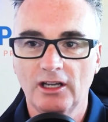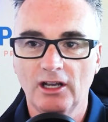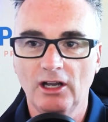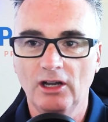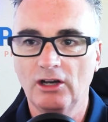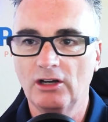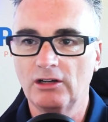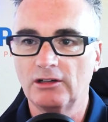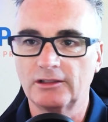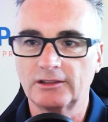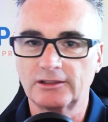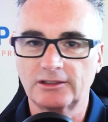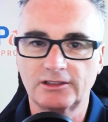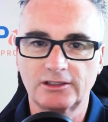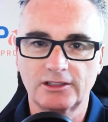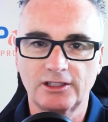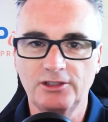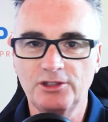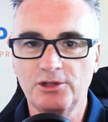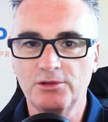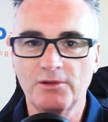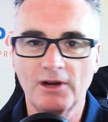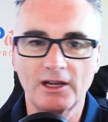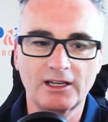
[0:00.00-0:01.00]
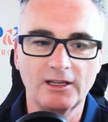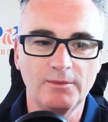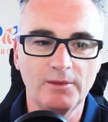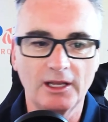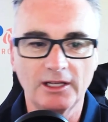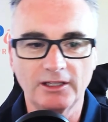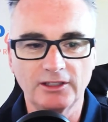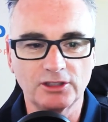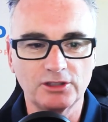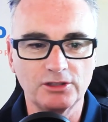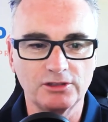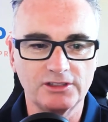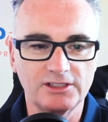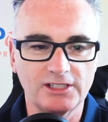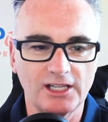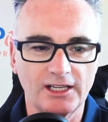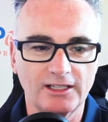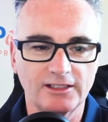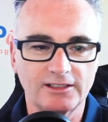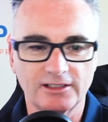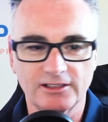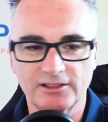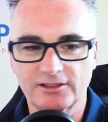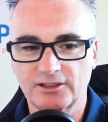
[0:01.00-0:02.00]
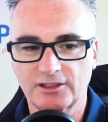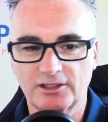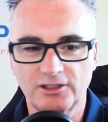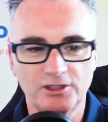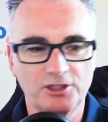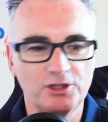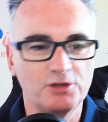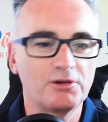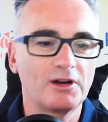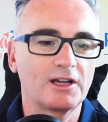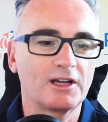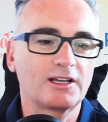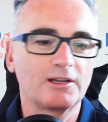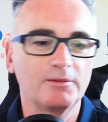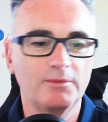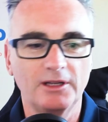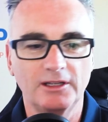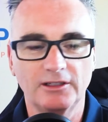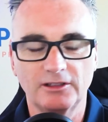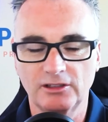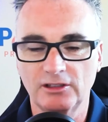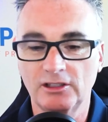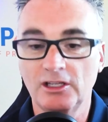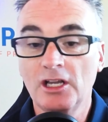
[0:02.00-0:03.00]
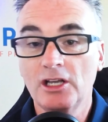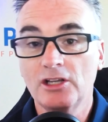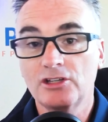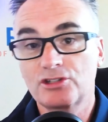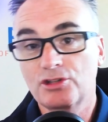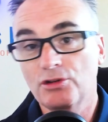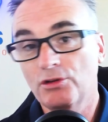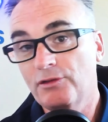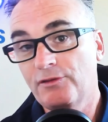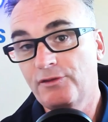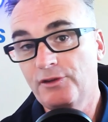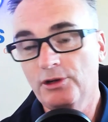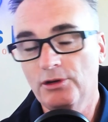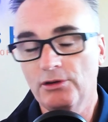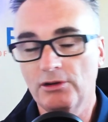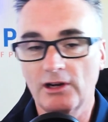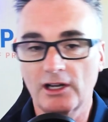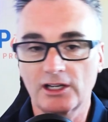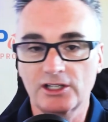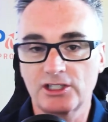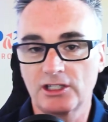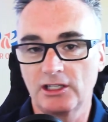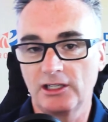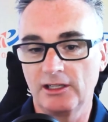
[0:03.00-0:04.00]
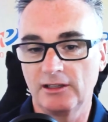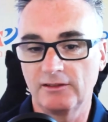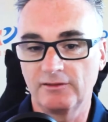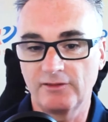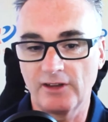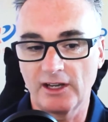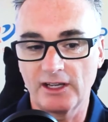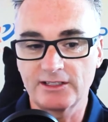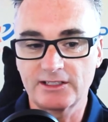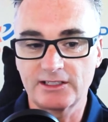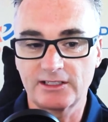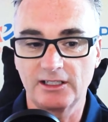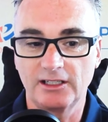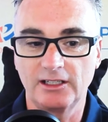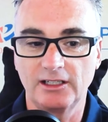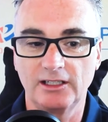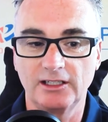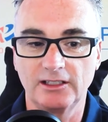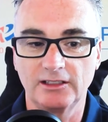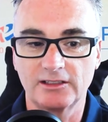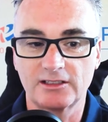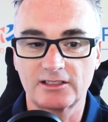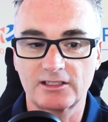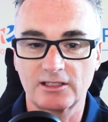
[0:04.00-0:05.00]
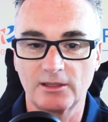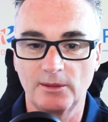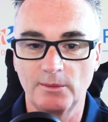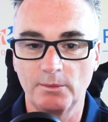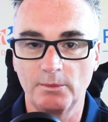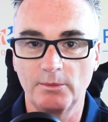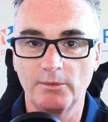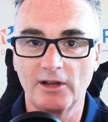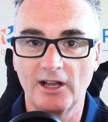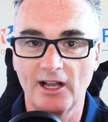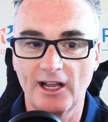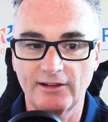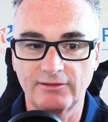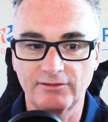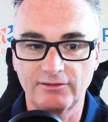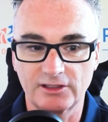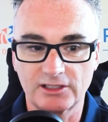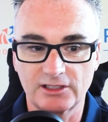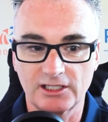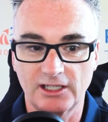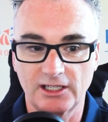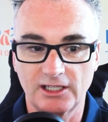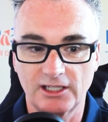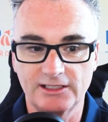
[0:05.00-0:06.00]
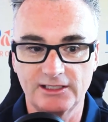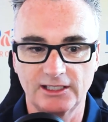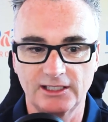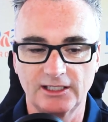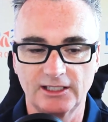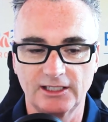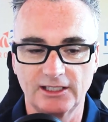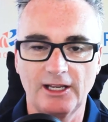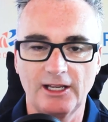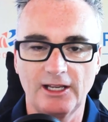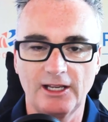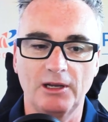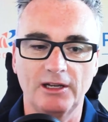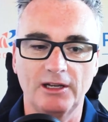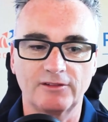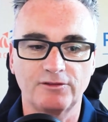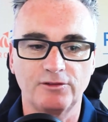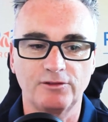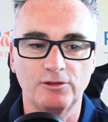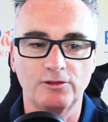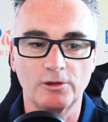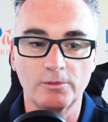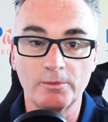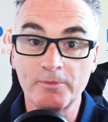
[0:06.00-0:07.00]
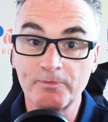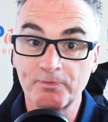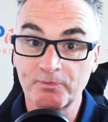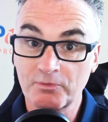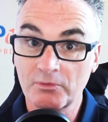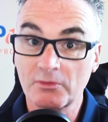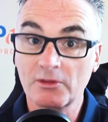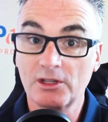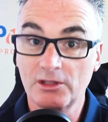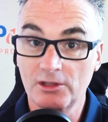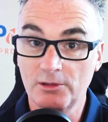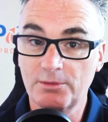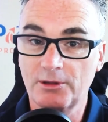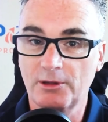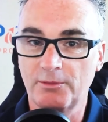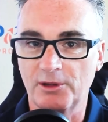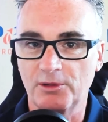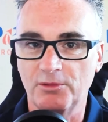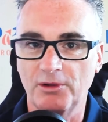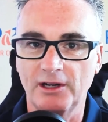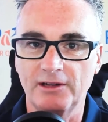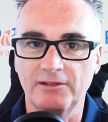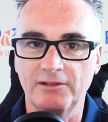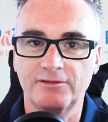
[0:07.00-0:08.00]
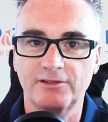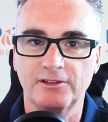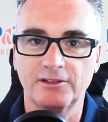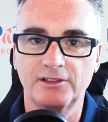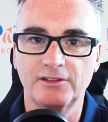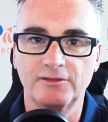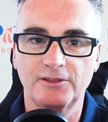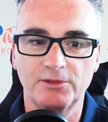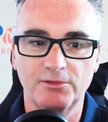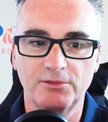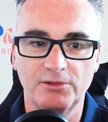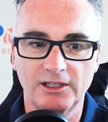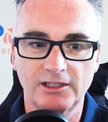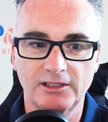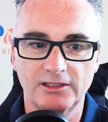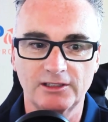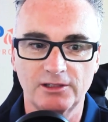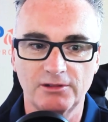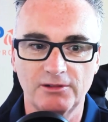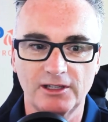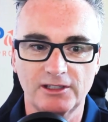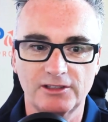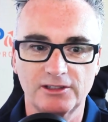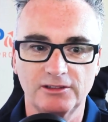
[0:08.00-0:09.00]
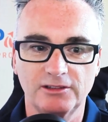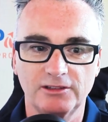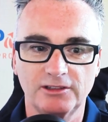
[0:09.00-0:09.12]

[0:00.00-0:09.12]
Oh, can you recommend a good dentist or can you recommend a good? So, if you are actually investing in some advertising on that platform, you're probably right in front of the right, correct